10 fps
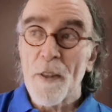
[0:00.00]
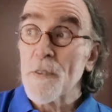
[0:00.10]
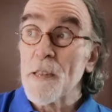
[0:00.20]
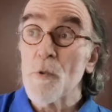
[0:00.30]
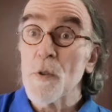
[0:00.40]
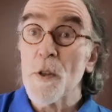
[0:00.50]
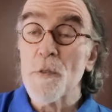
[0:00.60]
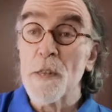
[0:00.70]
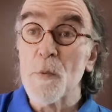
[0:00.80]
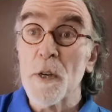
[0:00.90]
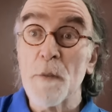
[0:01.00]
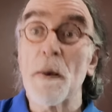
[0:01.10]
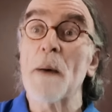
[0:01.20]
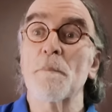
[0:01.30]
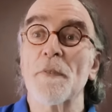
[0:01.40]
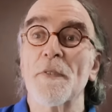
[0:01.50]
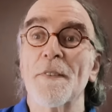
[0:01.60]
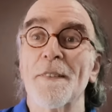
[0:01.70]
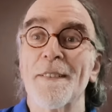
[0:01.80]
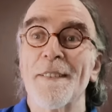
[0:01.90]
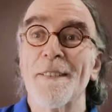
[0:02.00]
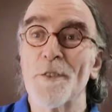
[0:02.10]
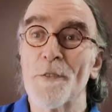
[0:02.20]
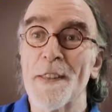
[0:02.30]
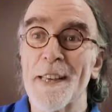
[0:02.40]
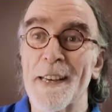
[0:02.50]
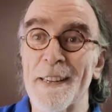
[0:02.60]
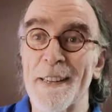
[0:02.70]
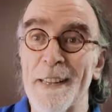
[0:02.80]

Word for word: because they're all using the word bumps all of a sudden.